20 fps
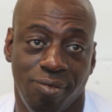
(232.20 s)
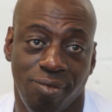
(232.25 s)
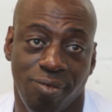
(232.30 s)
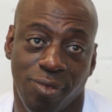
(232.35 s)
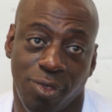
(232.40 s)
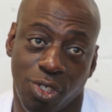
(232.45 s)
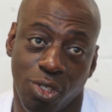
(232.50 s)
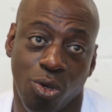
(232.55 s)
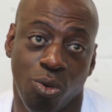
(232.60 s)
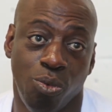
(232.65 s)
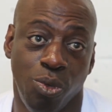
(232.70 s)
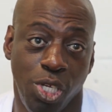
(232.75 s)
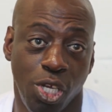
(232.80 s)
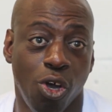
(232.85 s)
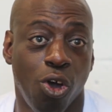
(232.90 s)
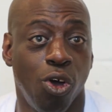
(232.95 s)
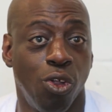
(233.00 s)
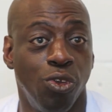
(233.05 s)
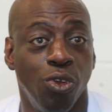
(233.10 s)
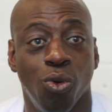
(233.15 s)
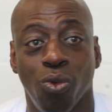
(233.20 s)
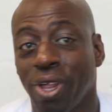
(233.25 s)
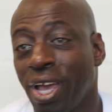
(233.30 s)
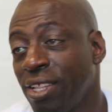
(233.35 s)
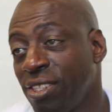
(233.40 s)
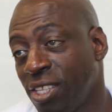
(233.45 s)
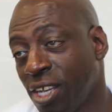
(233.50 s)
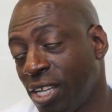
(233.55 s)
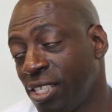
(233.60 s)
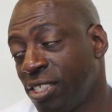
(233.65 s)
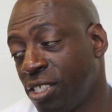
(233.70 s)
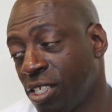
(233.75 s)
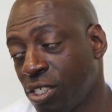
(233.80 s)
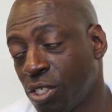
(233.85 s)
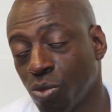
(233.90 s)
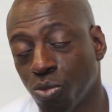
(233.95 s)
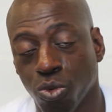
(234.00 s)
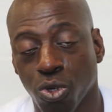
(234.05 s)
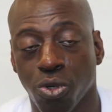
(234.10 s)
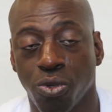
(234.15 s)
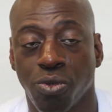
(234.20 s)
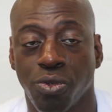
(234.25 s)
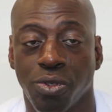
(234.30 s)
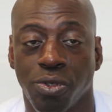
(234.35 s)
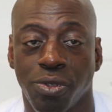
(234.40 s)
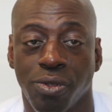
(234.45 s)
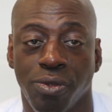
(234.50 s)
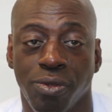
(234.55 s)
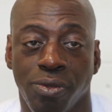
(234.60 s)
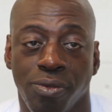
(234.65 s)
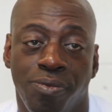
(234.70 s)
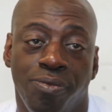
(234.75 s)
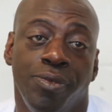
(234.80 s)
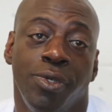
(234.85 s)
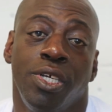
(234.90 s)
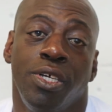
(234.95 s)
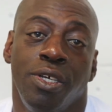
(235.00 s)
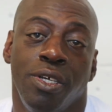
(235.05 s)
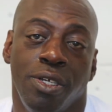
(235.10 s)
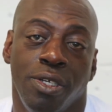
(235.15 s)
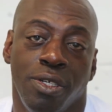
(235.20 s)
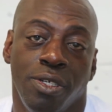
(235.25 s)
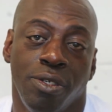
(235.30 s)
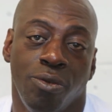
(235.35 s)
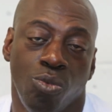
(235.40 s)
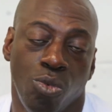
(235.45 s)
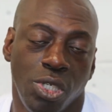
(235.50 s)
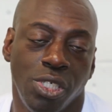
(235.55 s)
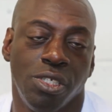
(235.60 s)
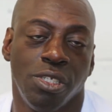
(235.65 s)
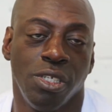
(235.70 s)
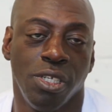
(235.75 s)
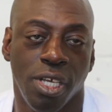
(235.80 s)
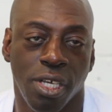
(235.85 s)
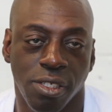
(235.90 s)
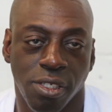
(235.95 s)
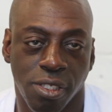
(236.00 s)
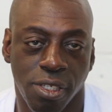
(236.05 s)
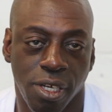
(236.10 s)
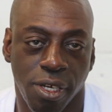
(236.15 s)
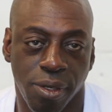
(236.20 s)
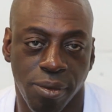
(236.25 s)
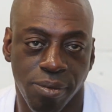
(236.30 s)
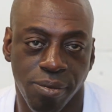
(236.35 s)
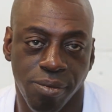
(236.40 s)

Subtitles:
So we all know that that doesn't work. What's the next step?